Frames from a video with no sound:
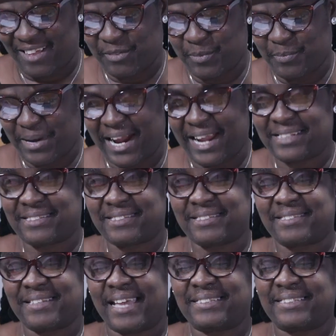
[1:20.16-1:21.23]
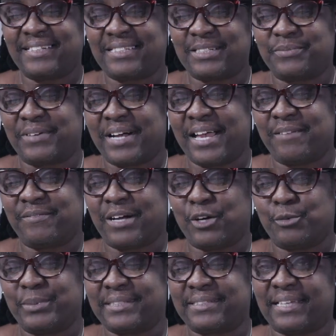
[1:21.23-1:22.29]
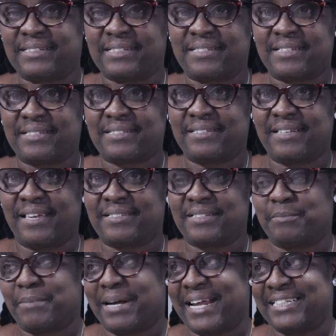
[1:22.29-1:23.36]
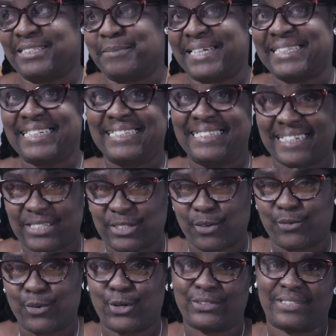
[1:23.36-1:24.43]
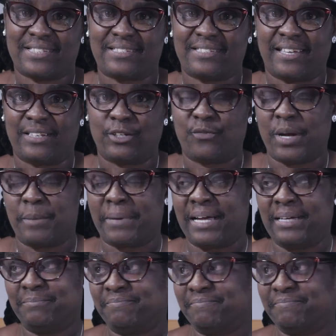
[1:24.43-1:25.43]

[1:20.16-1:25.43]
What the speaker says: Been married since 1985. I'll be 36 years in marriage by the grace of God this year, November.